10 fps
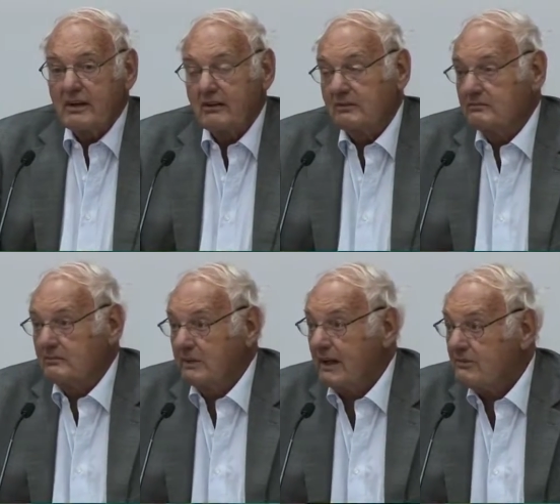a uh,
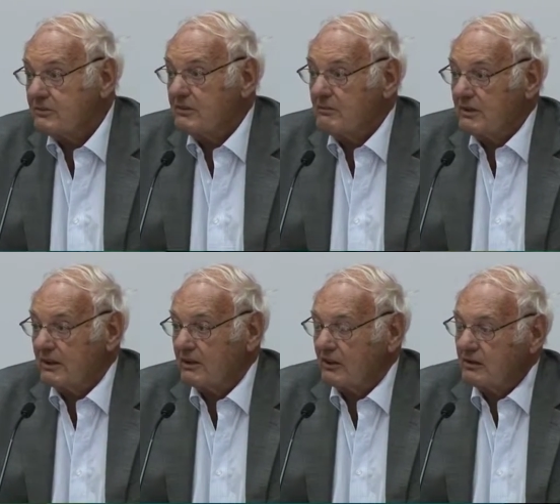mainstream
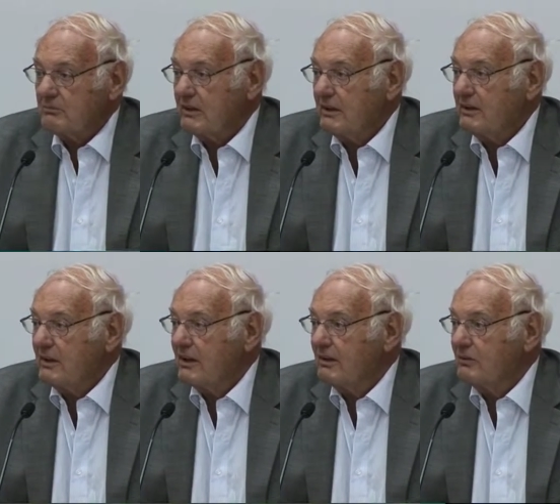economy
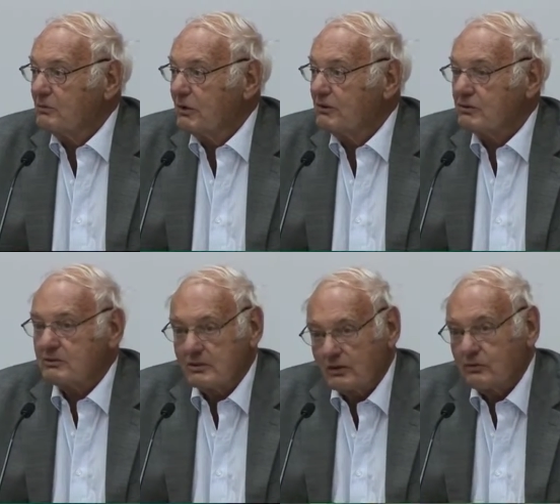uh,
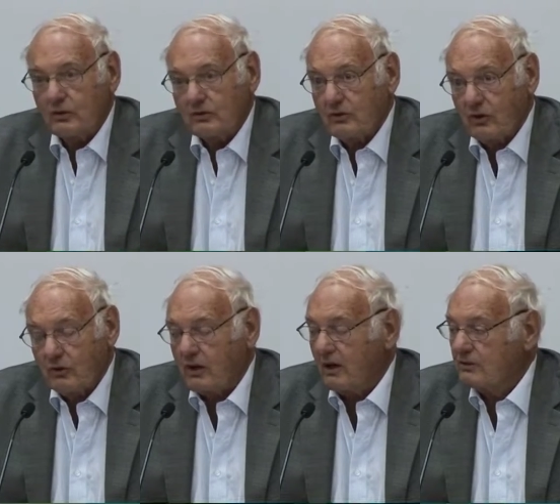which did not
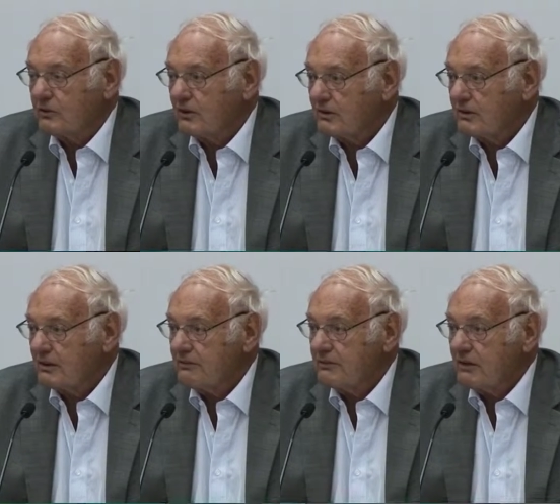know
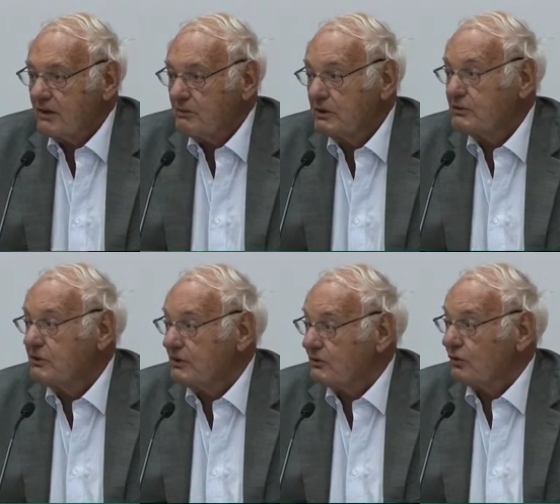alternatives,
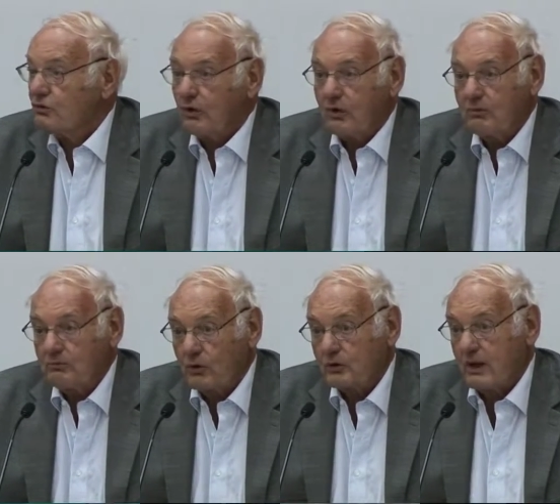which did not know
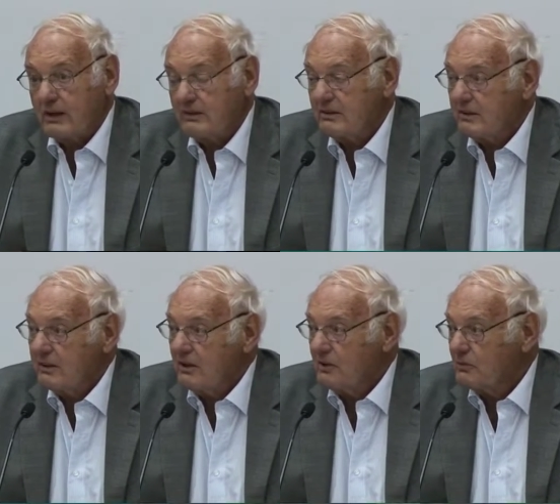
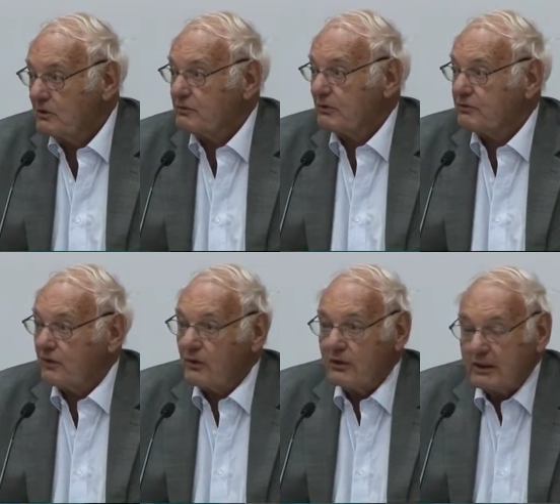morality, which was
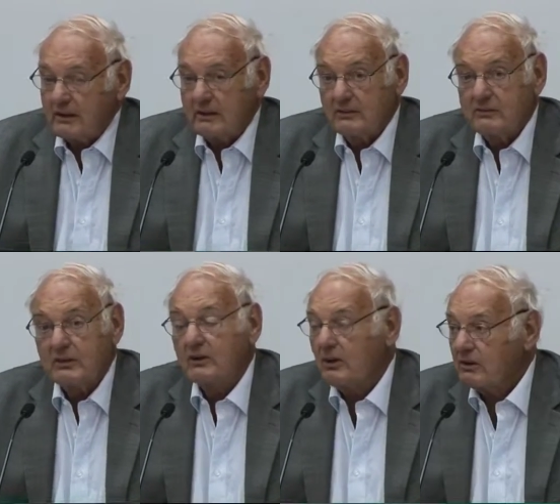following in
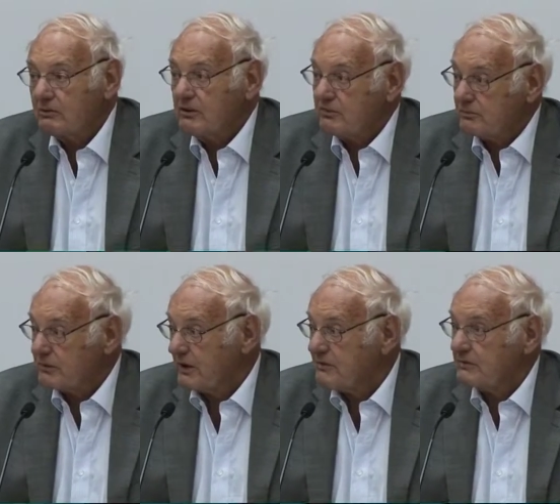the economy the
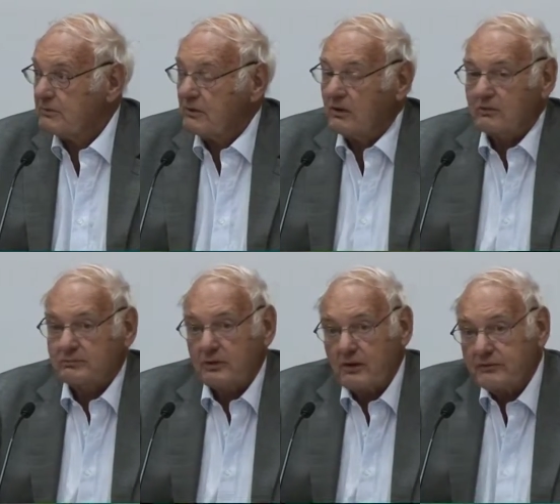principle of
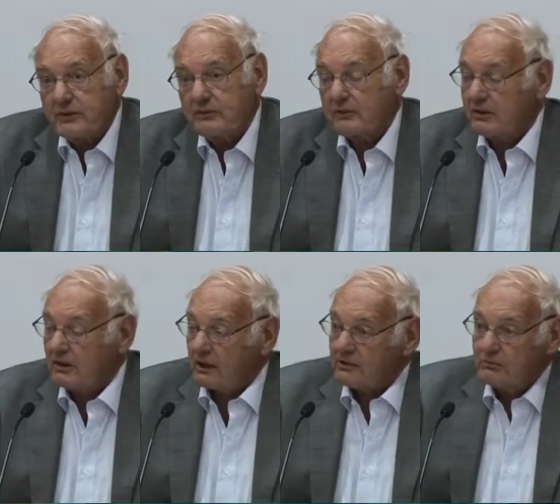profits
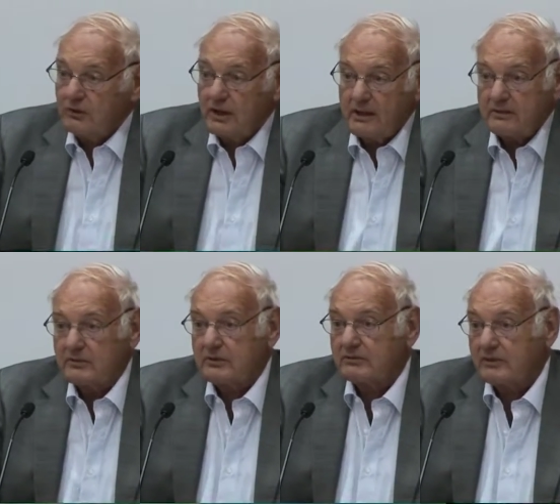and
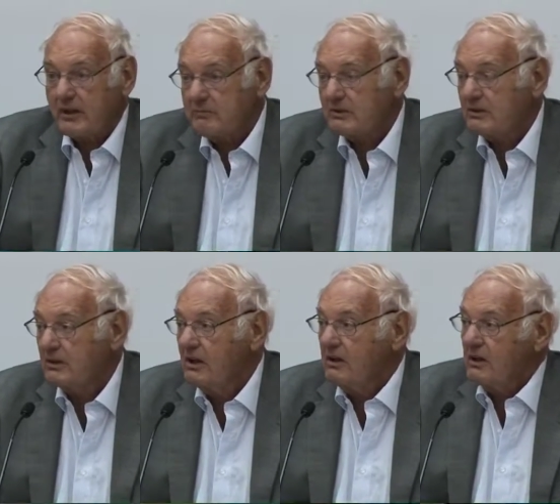accumulation of capital,